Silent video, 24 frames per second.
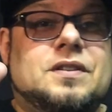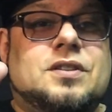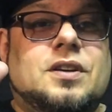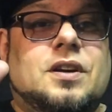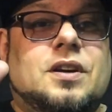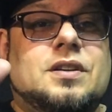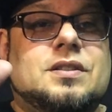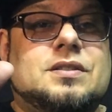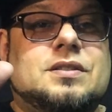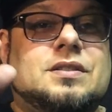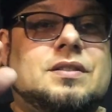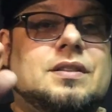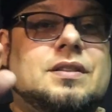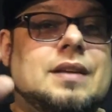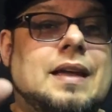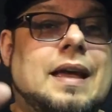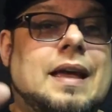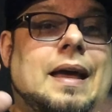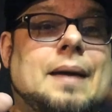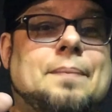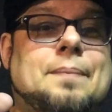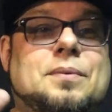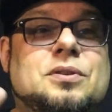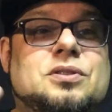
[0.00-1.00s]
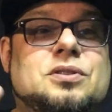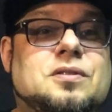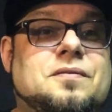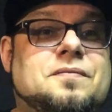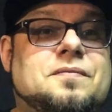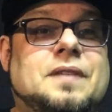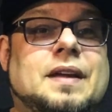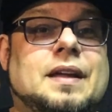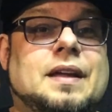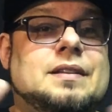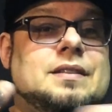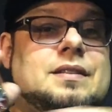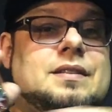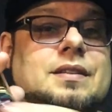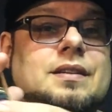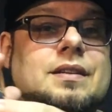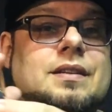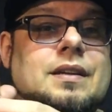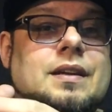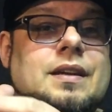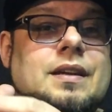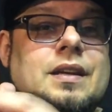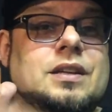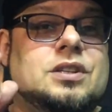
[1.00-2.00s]
does happen to vent,
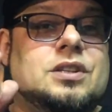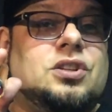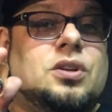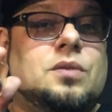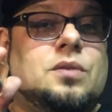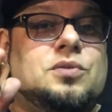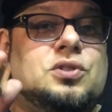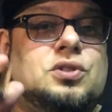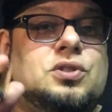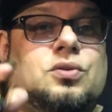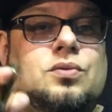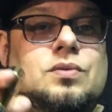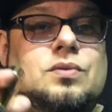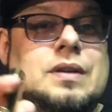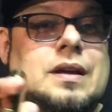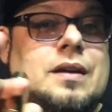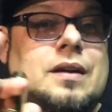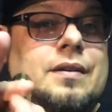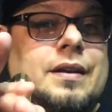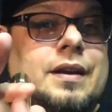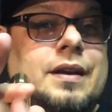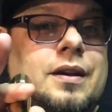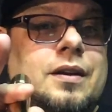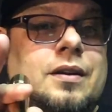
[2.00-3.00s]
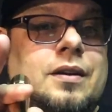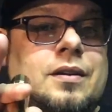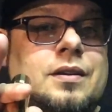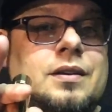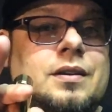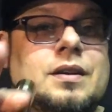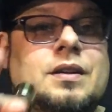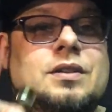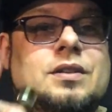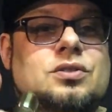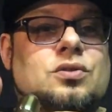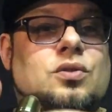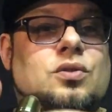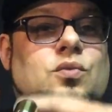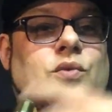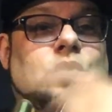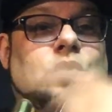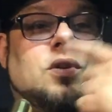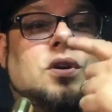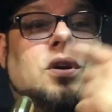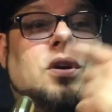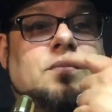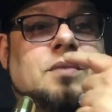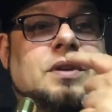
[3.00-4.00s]
it comes shooting out here. So it
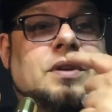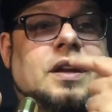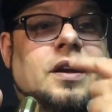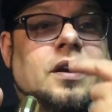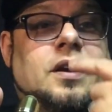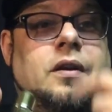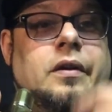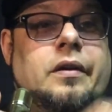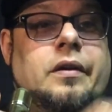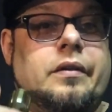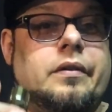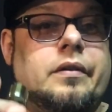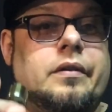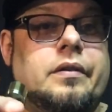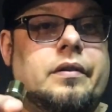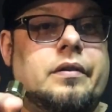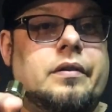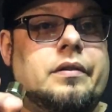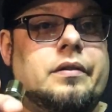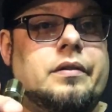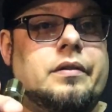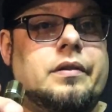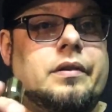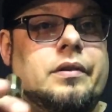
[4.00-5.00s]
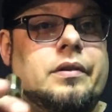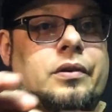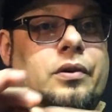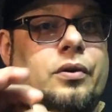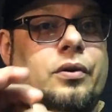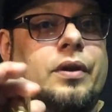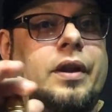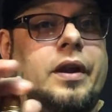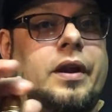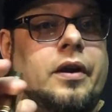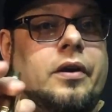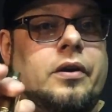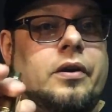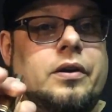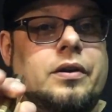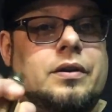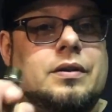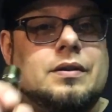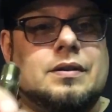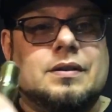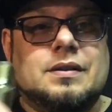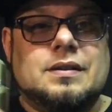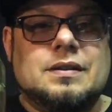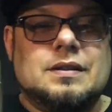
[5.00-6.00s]
won't come here. It'll go there.
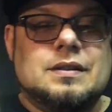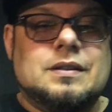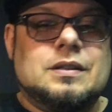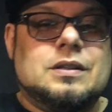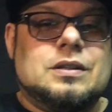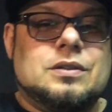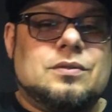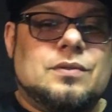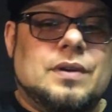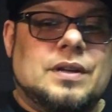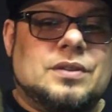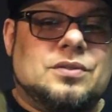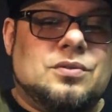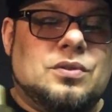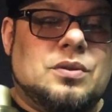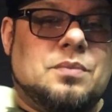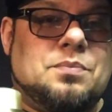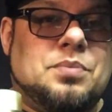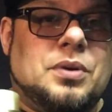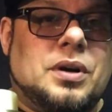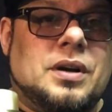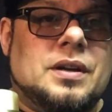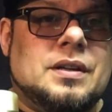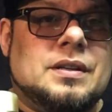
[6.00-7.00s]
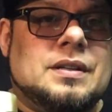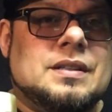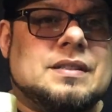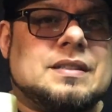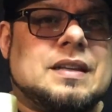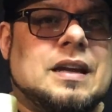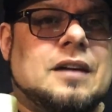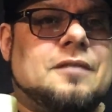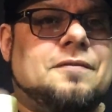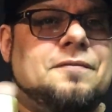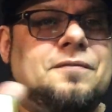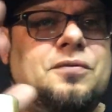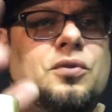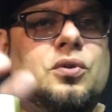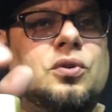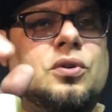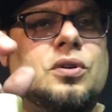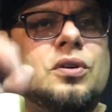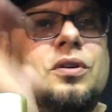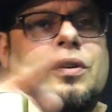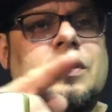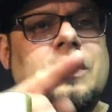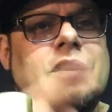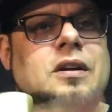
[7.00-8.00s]
Right through the button. It's got
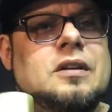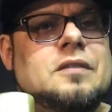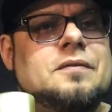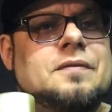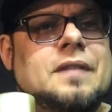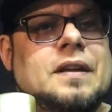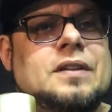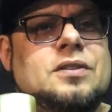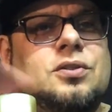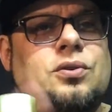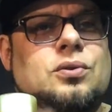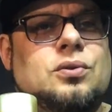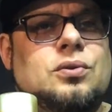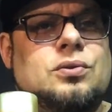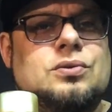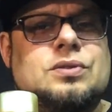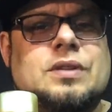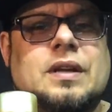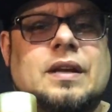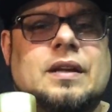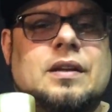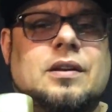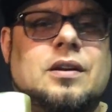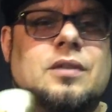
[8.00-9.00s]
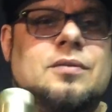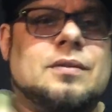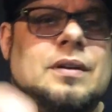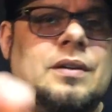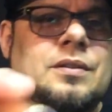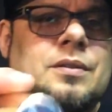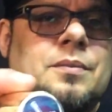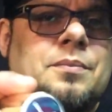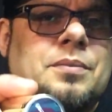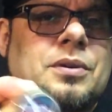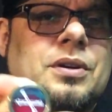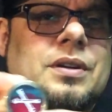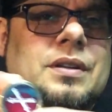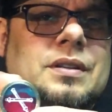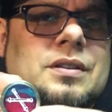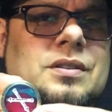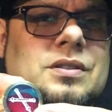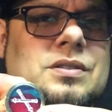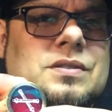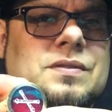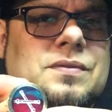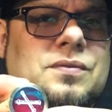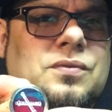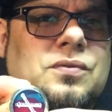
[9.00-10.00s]
four vent holes on around the button.
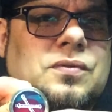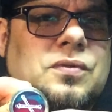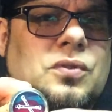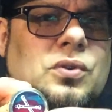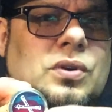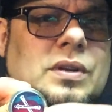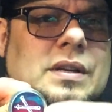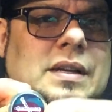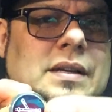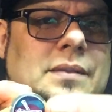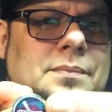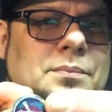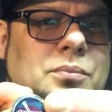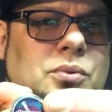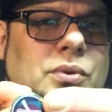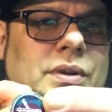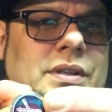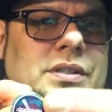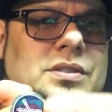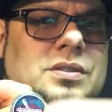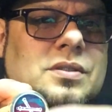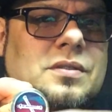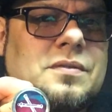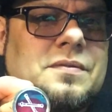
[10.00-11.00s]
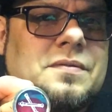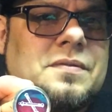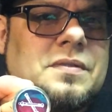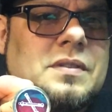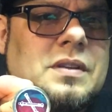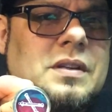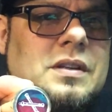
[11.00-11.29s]
There's four points of